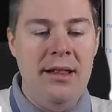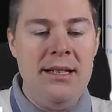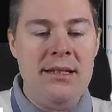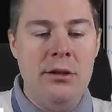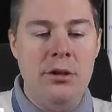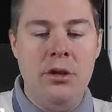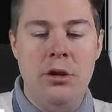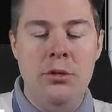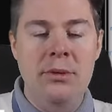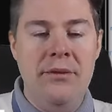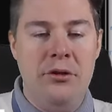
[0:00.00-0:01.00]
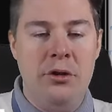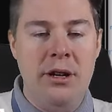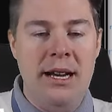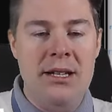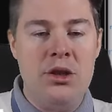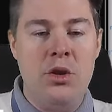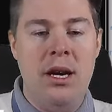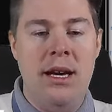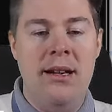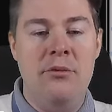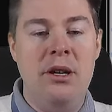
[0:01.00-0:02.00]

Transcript: let's look only for SQL.